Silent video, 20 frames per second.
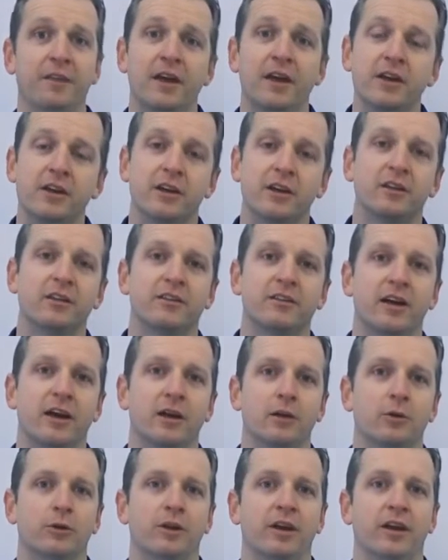then you can
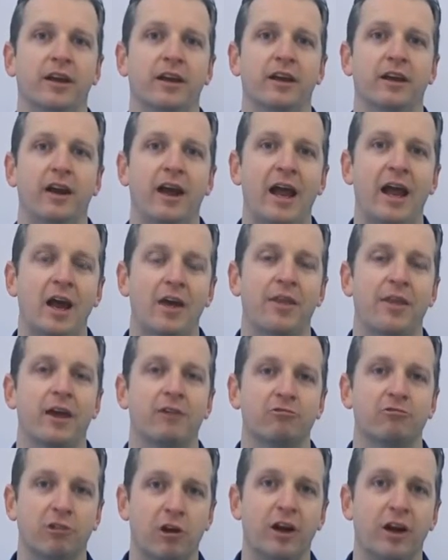start looking at how they
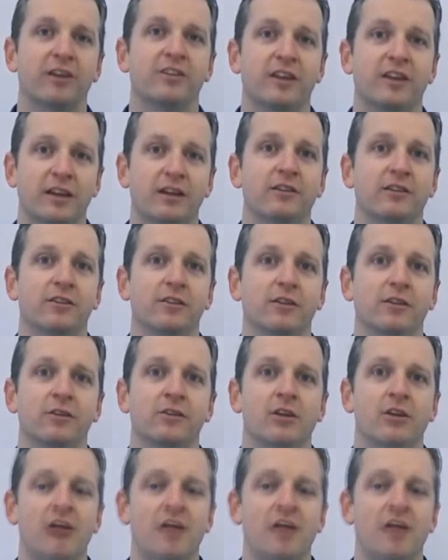write sentences.